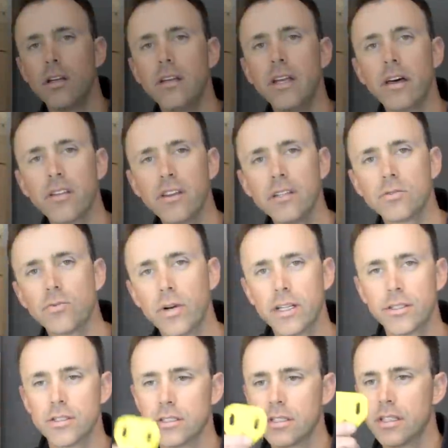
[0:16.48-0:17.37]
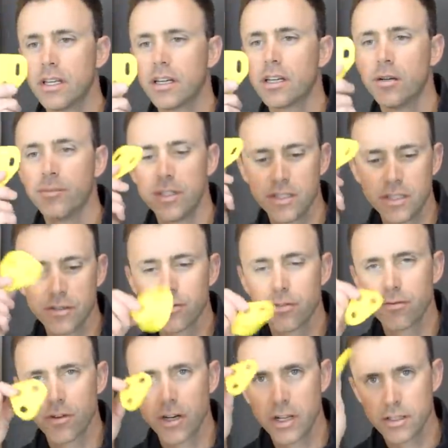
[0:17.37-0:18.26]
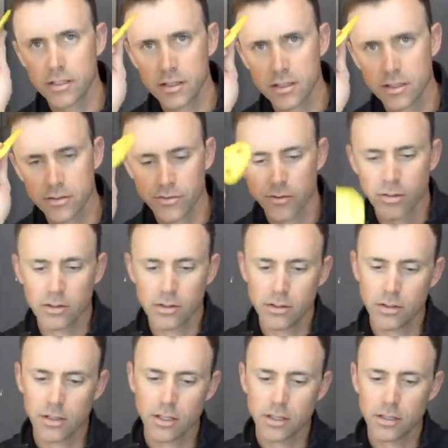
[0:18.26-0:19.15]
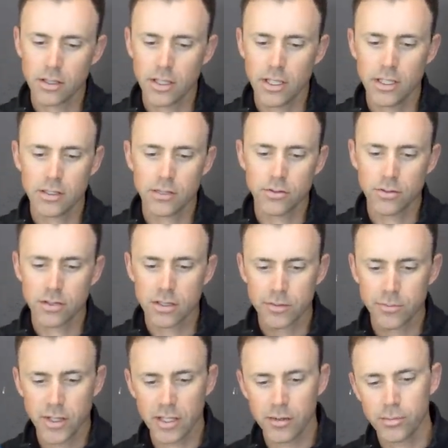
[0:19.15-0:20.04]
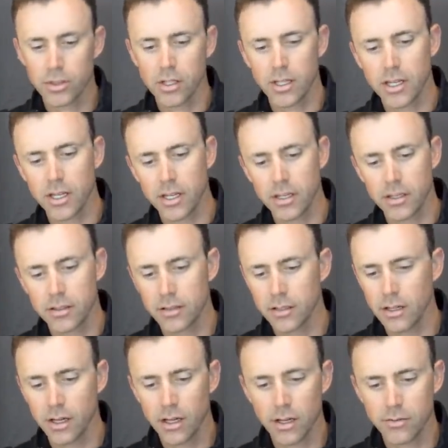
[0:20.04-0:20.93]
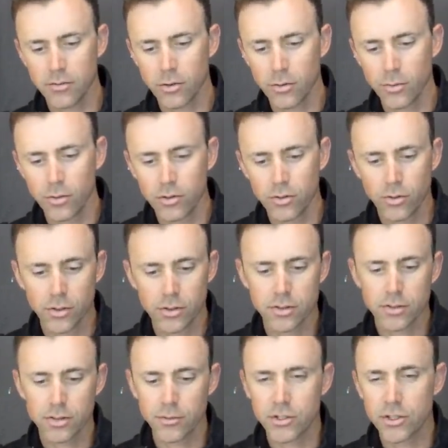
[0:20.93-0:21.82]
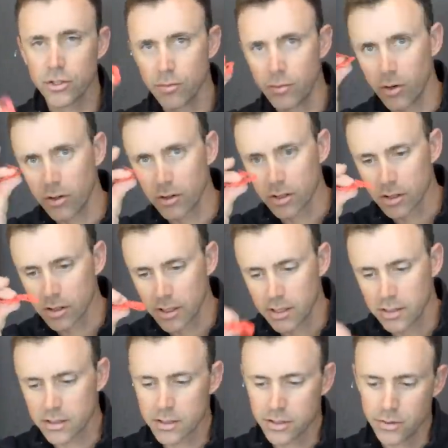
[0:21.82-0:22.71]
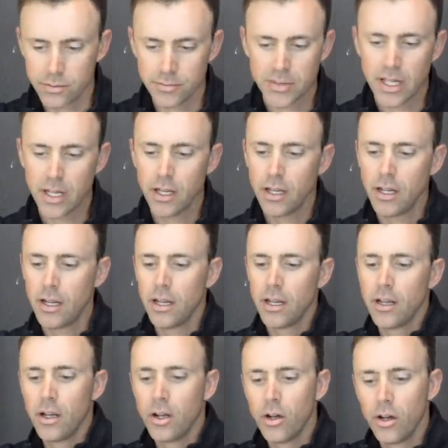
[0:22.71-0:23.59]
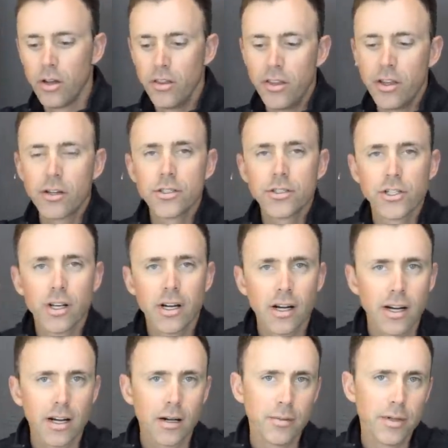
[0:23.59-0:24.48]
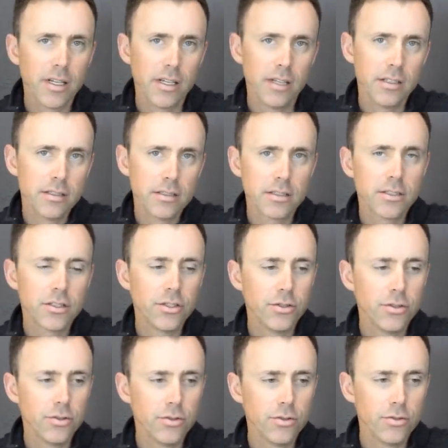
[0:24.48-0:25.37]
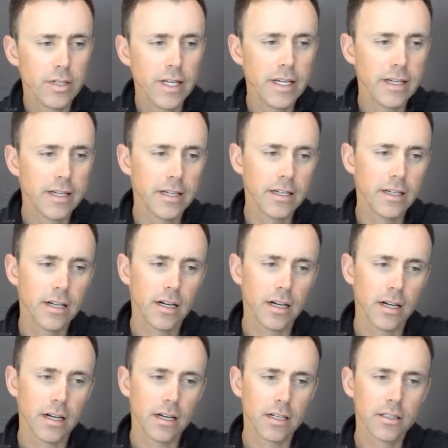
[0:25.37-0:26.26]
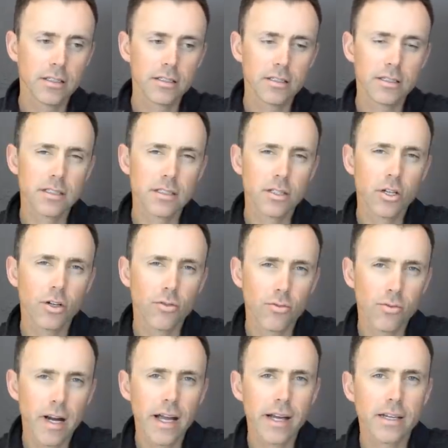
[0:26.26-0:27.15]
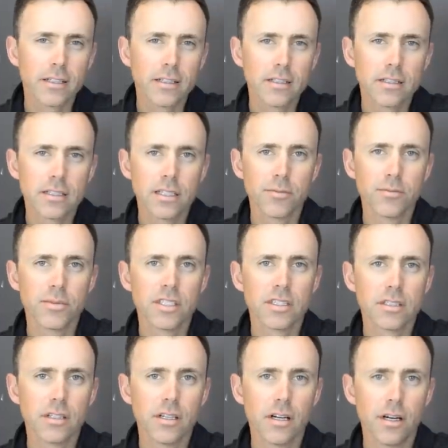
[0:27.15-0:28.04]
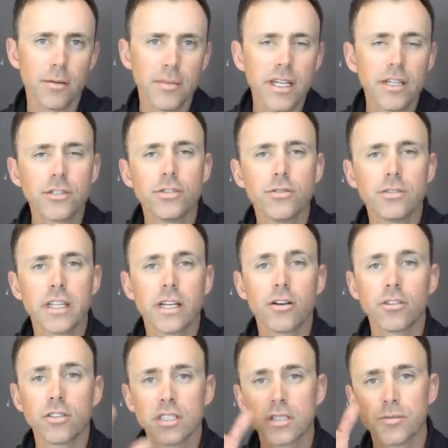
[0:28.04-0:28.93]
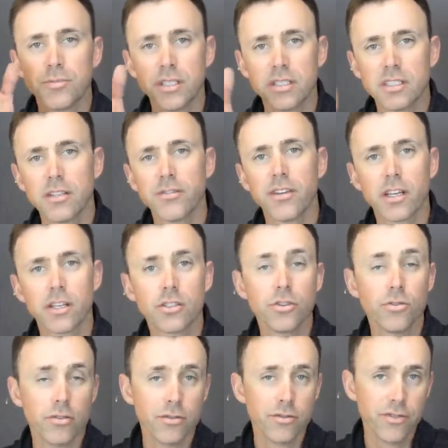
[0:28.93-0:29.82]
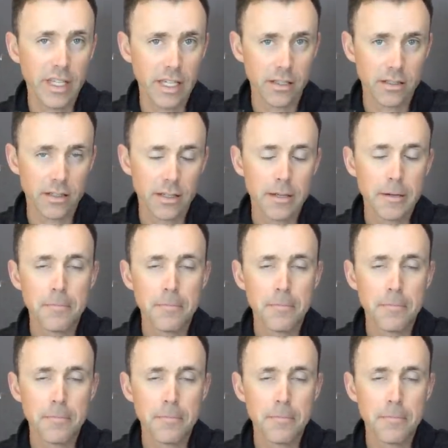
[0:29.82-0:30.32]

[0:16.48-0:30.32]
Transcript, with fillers: Now these wedges, and they come in different varieties. This is for Look cleats or Speedplay, uh, four bolt or some two bolt cleats too. Their job is to uh, correct some um, issues that are specific to the feet.